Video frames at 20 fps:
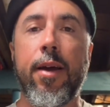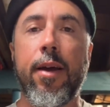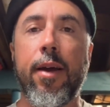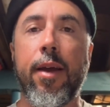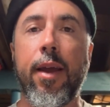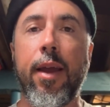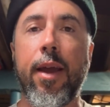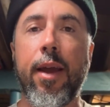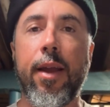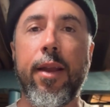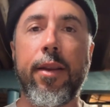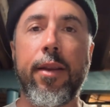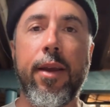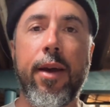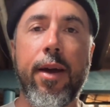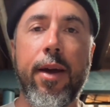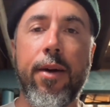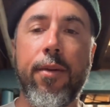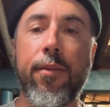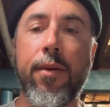And
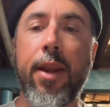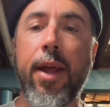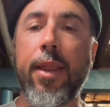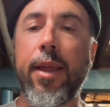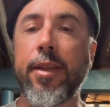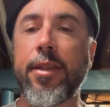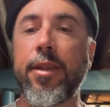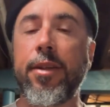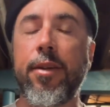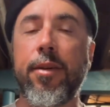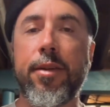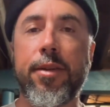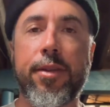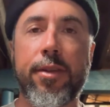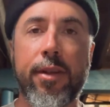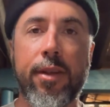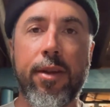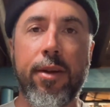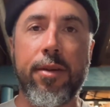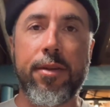what I like to do is
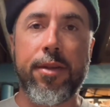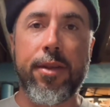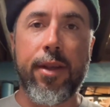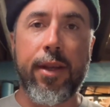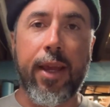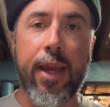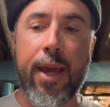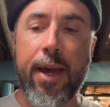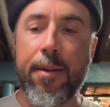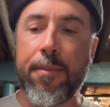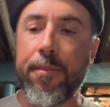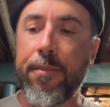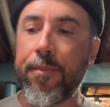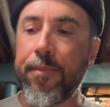close the gap.